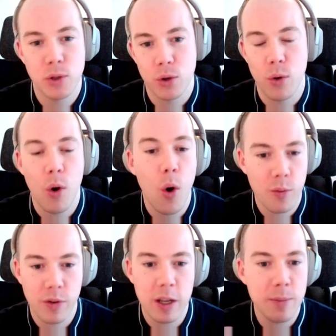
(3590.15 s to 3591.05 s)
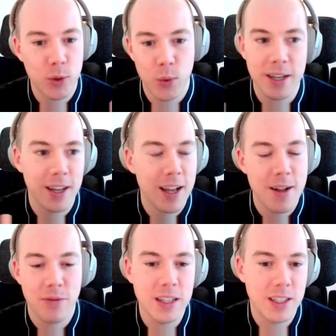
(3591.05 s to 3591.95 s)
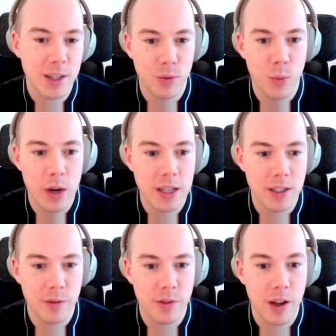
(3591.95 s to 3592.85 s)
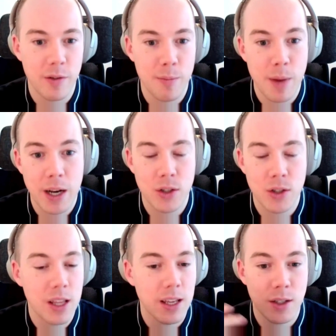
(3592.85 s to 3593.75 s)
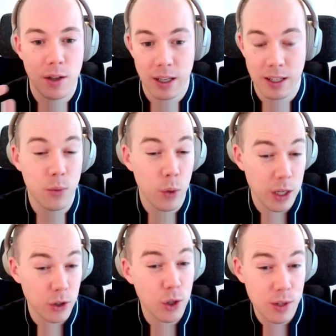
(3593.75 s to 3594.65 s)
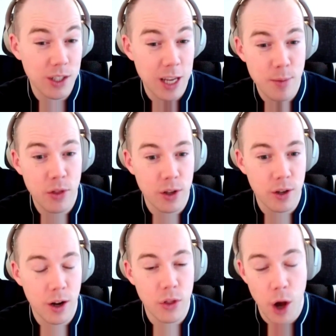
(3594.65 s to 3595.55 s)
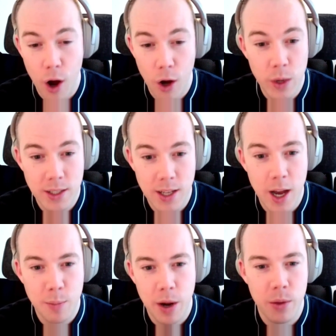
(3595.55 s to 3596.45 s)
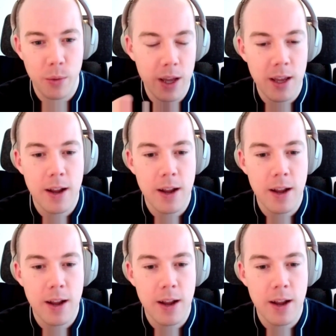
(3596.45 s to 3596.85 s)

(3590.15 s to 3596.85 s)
So hopefully between these different ways of, of managing things, we can do the same on the on the hardware side, by the way,